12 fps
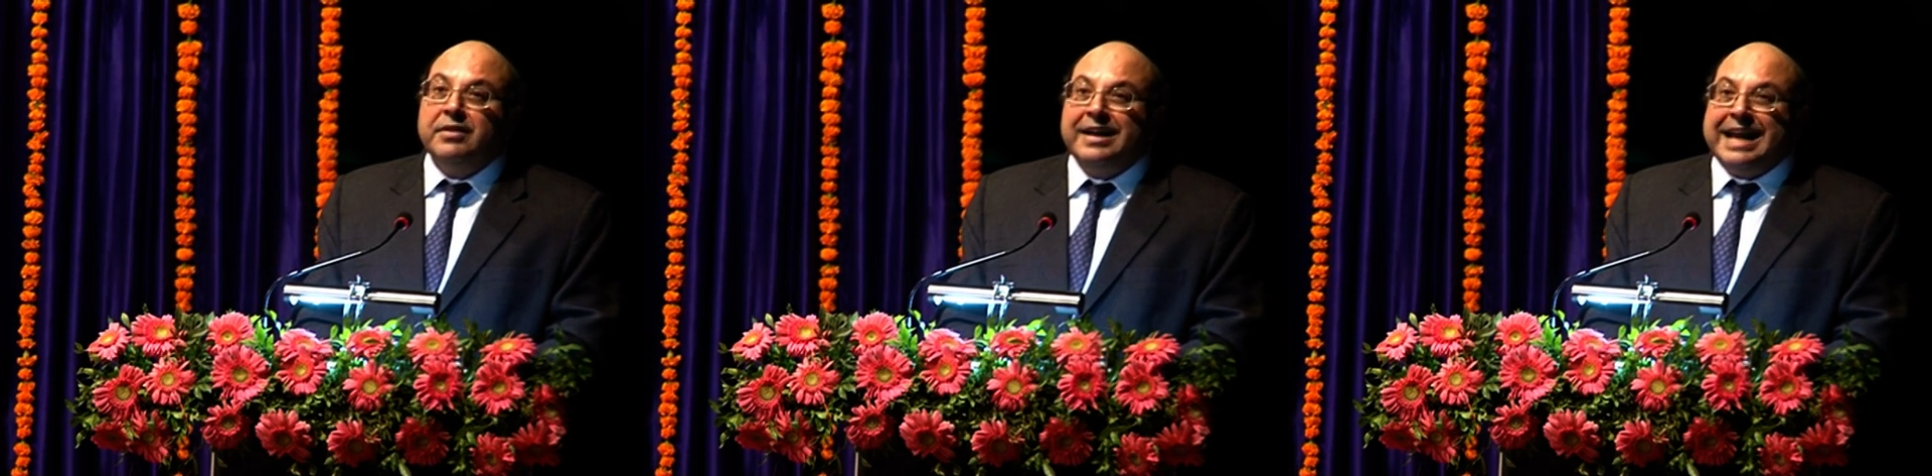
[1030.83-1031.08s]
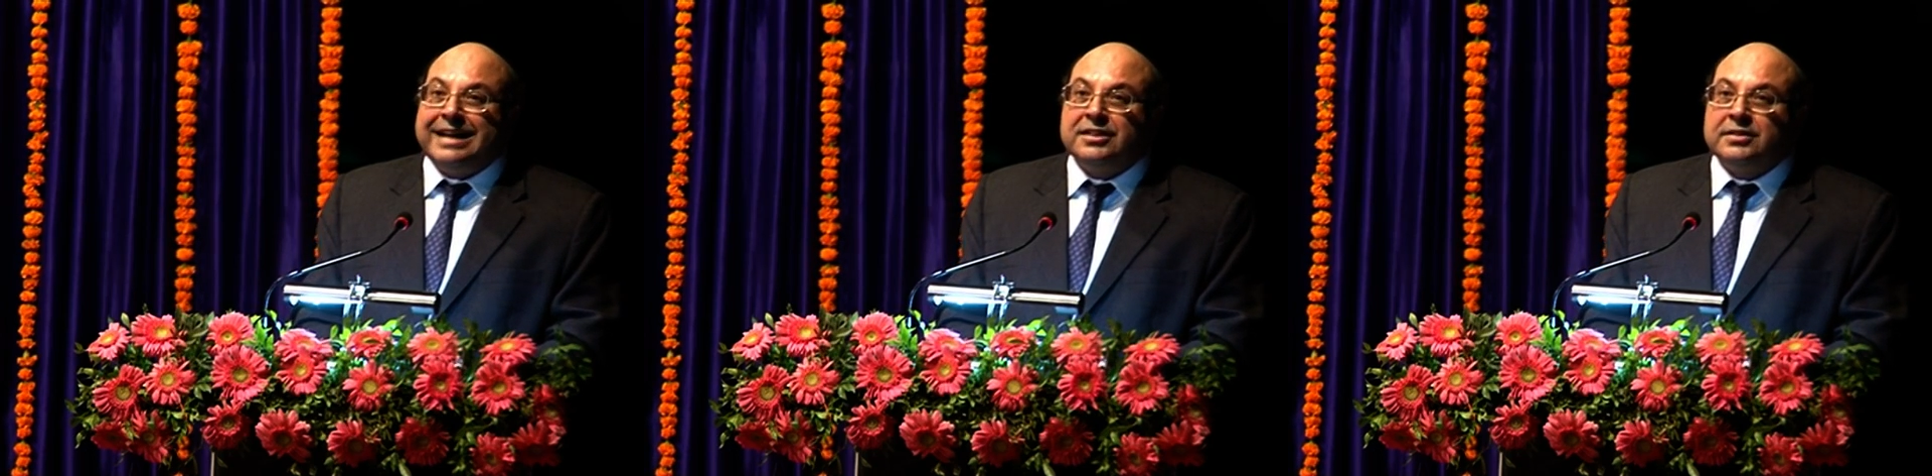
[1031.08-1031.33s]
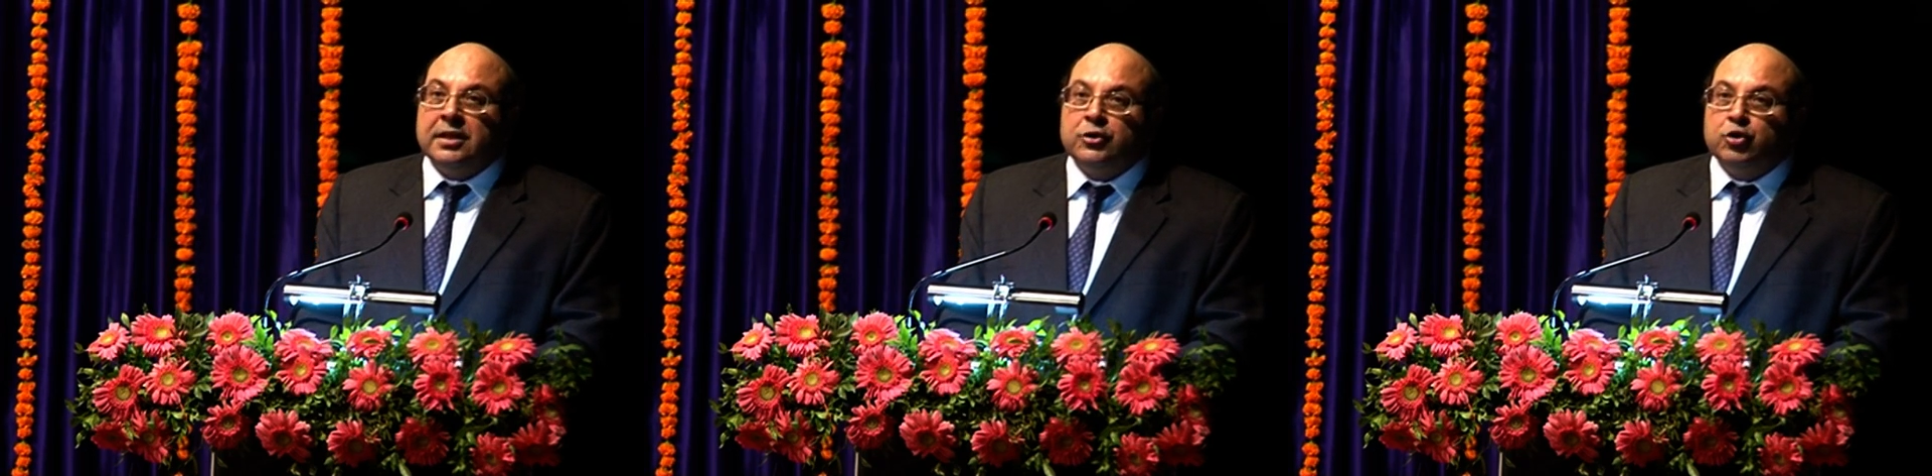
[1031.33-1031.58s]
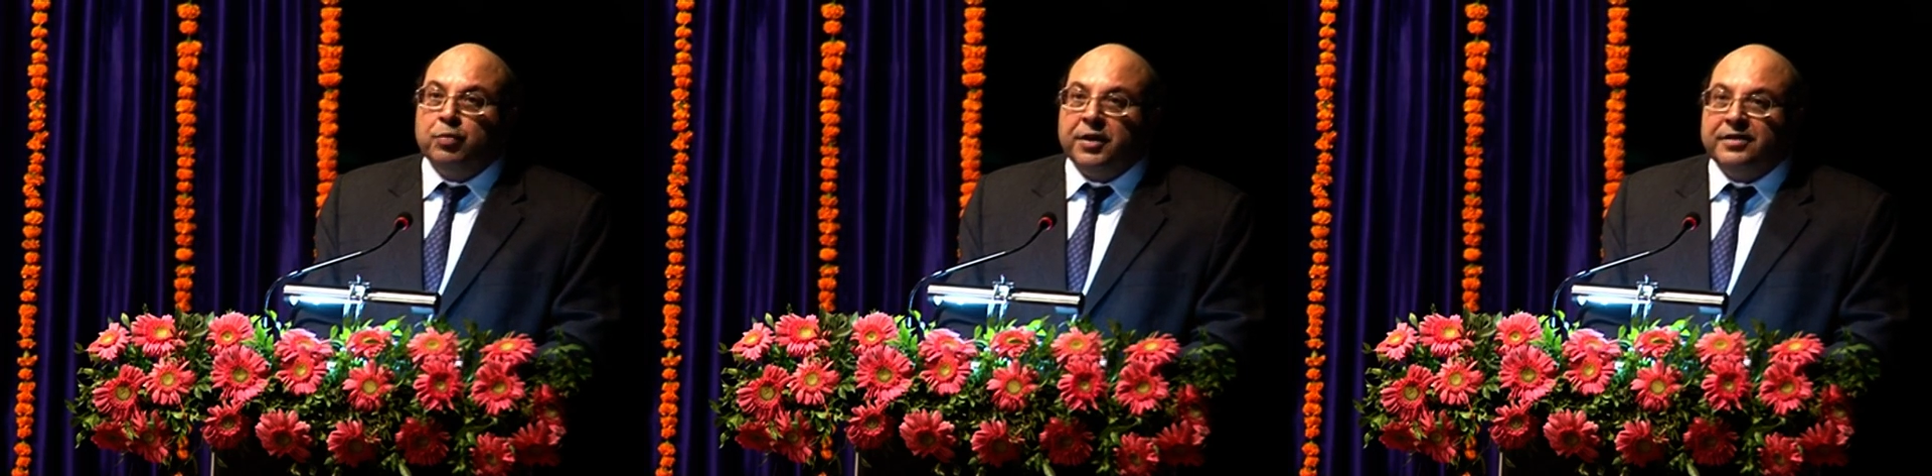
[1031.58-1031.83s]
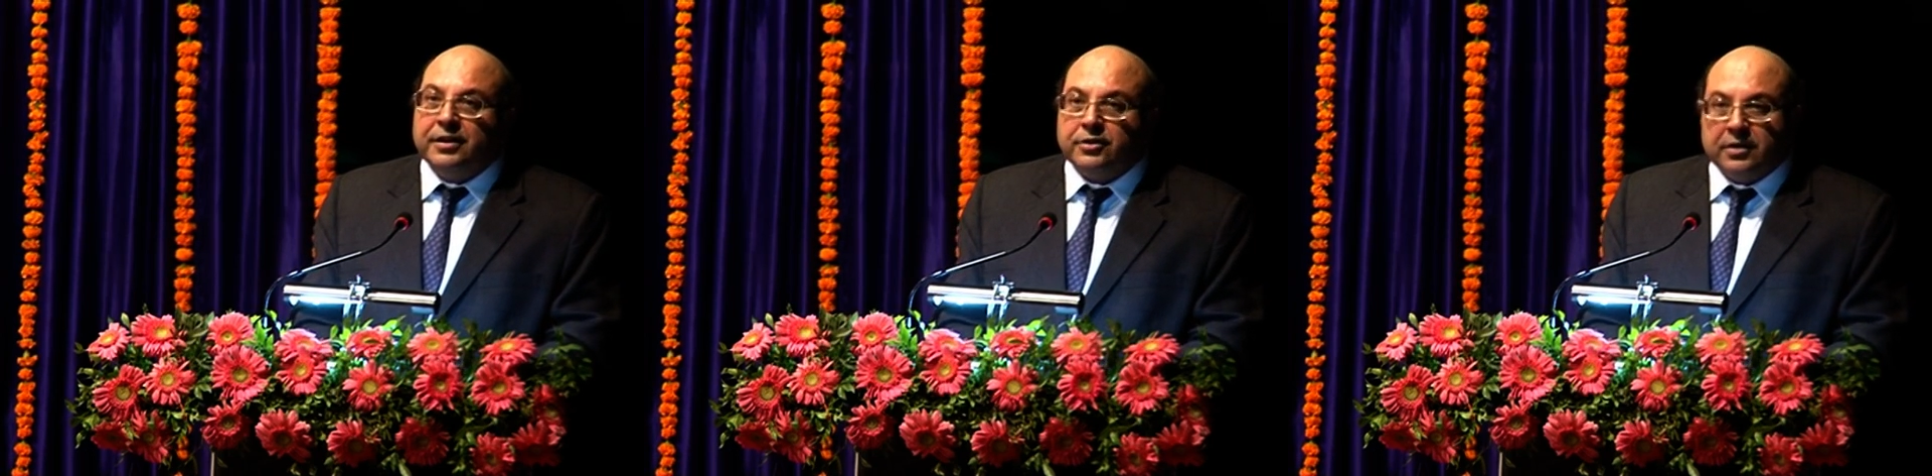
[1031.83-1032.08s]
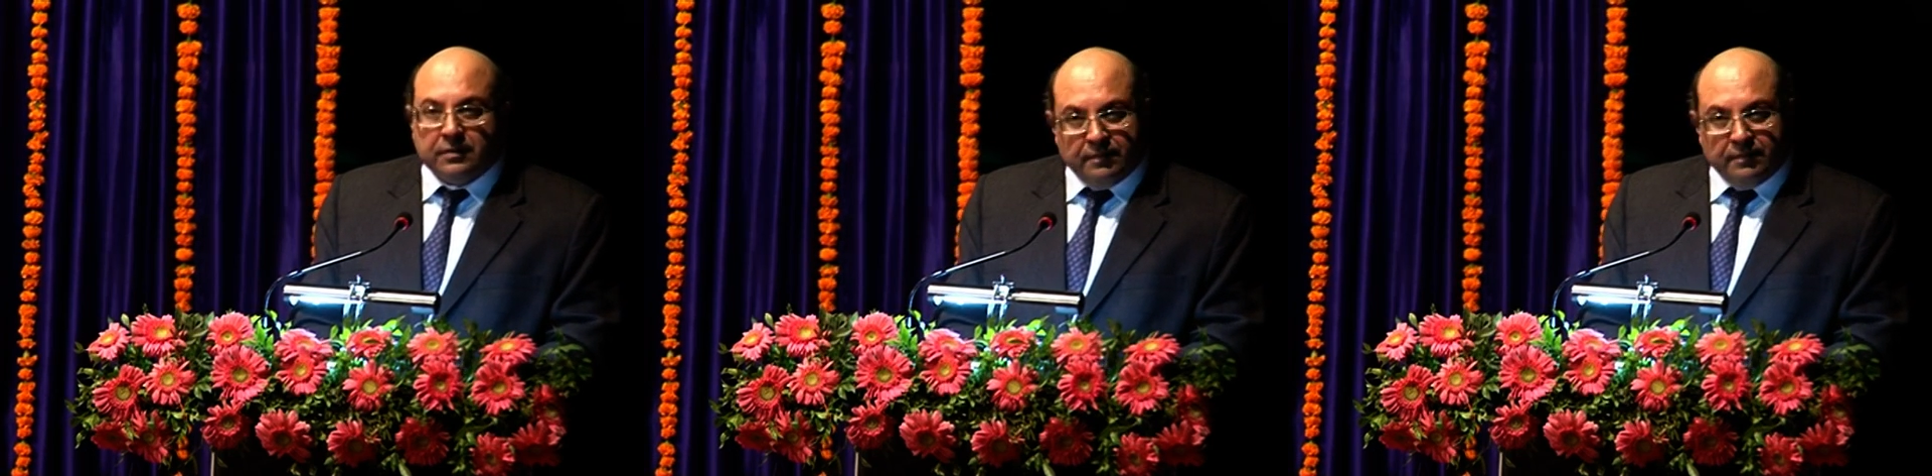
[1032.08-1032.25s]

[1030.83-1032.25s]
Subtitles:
the next super session.